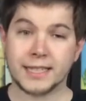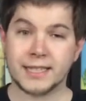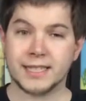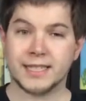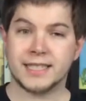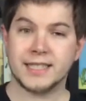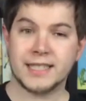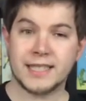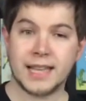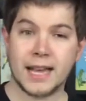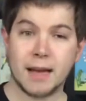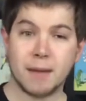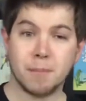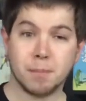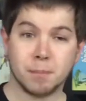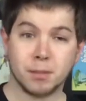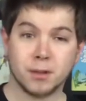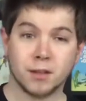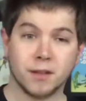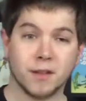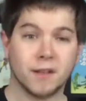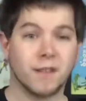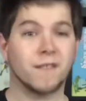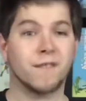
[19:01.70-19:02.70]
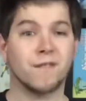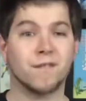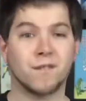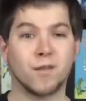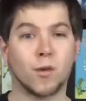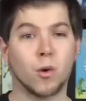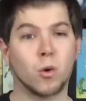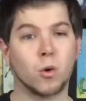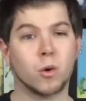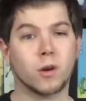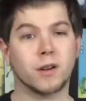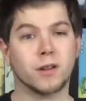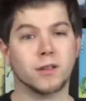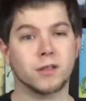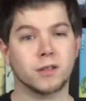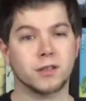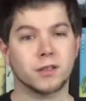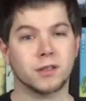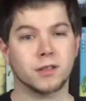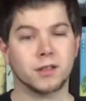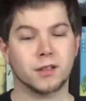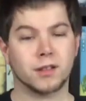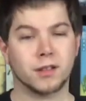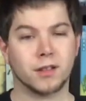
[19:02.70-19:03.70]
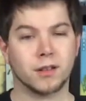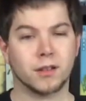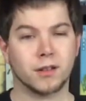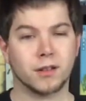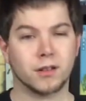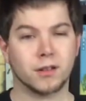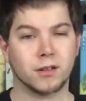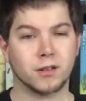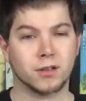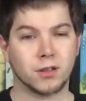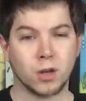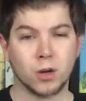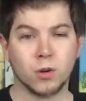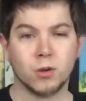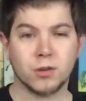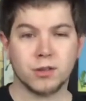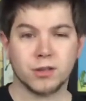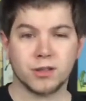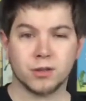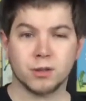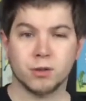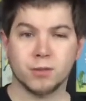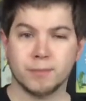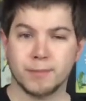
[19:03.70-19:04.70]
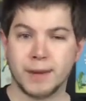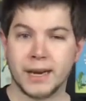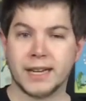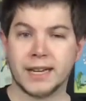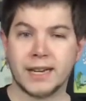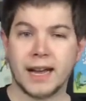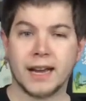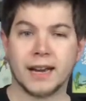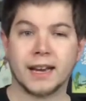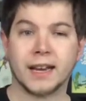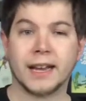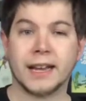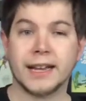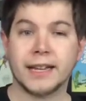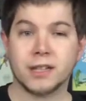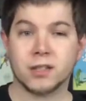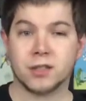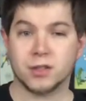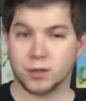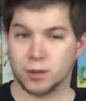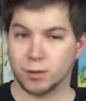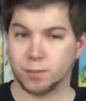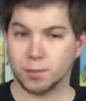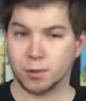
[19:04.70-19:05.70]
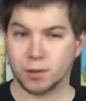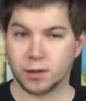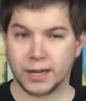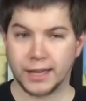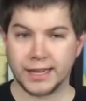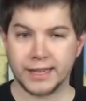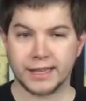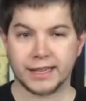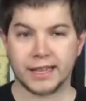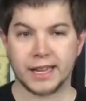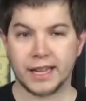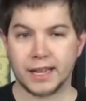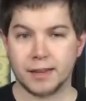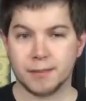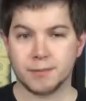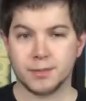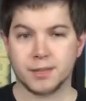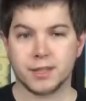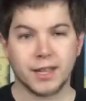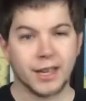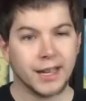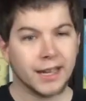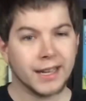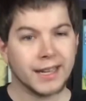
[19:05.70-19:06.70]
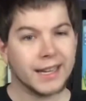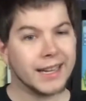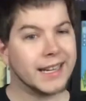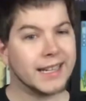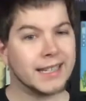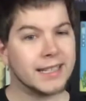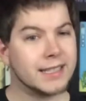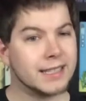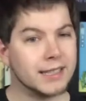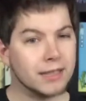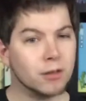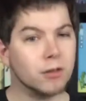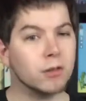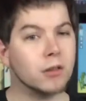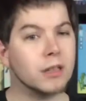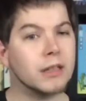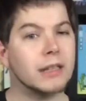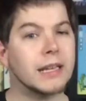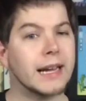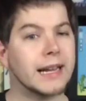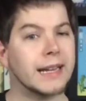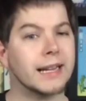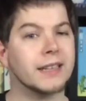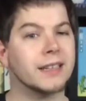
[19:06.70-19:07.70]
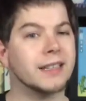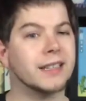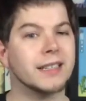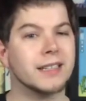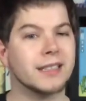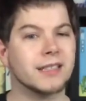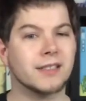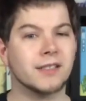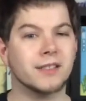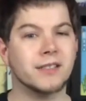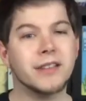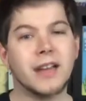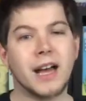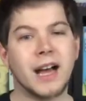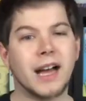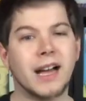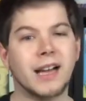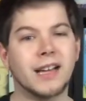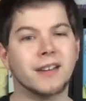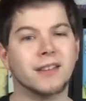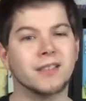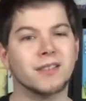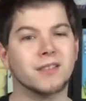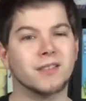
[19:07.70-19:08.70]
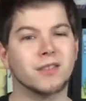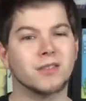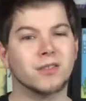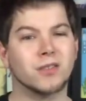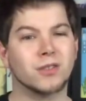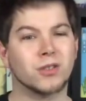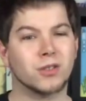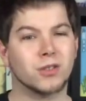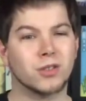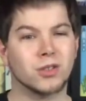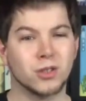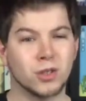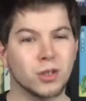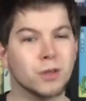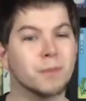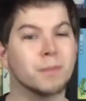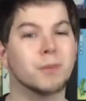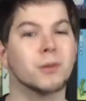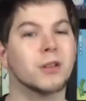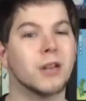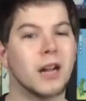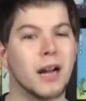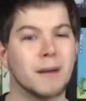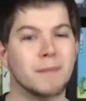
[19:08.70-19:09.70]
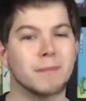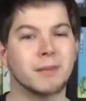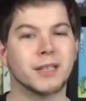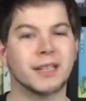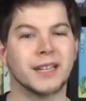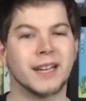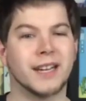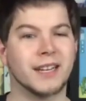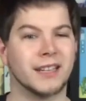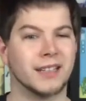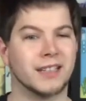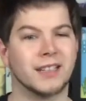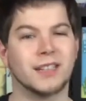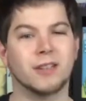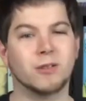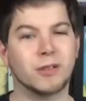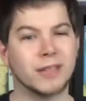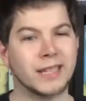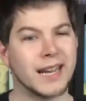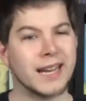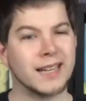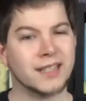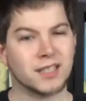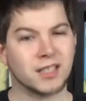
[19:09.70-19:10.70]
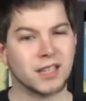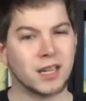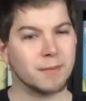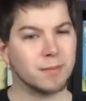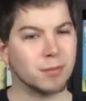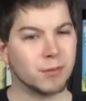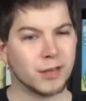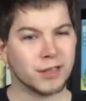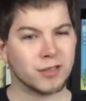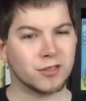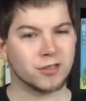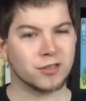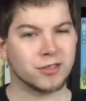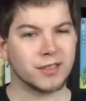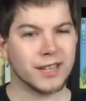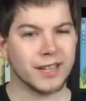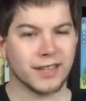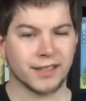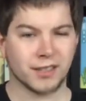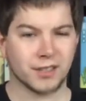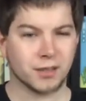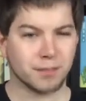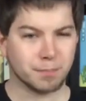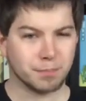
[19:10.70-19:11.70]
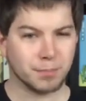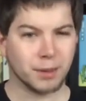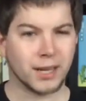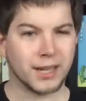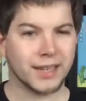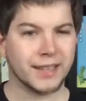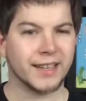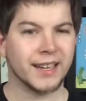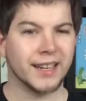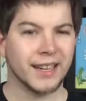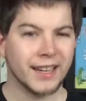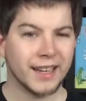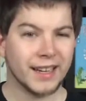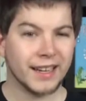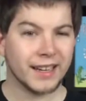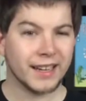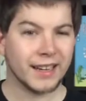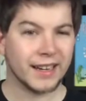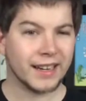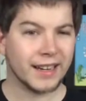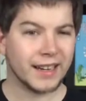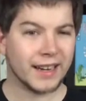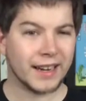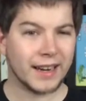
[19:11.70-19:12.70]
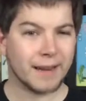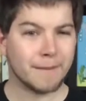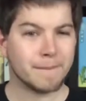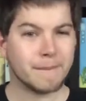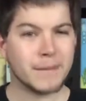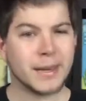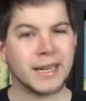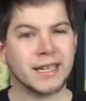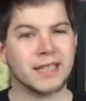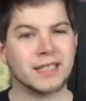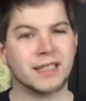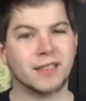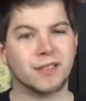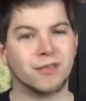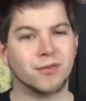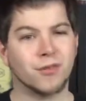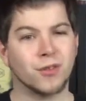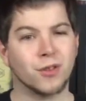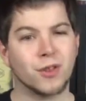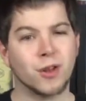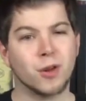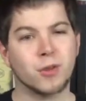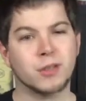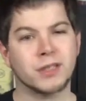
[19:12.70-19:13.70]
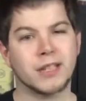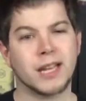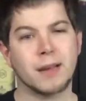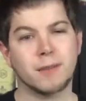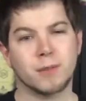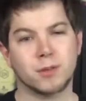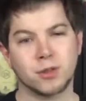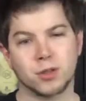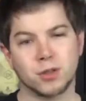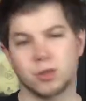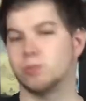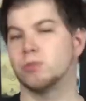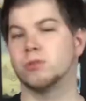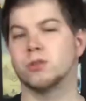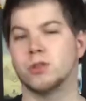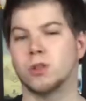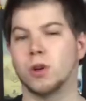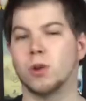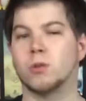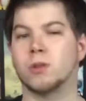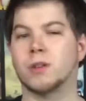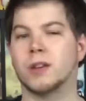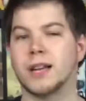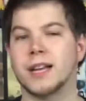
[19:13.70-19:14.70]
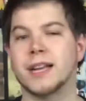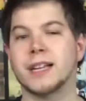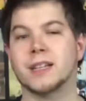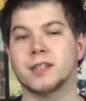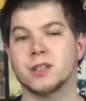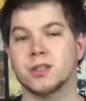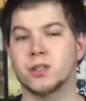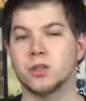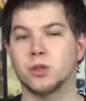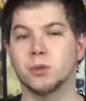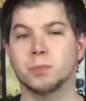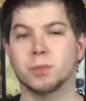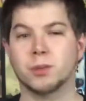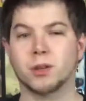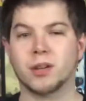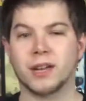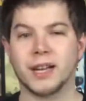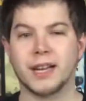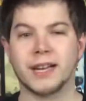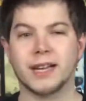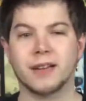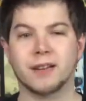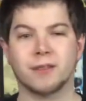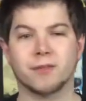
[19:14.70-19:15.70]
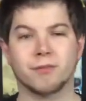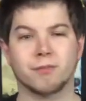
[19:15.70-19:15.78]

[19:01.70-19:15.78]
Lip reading: step for those who may not like super light games. It's still light. It's not super complicated. It only adds a couple extra things, but it makes it, for those gamers who don't like super light,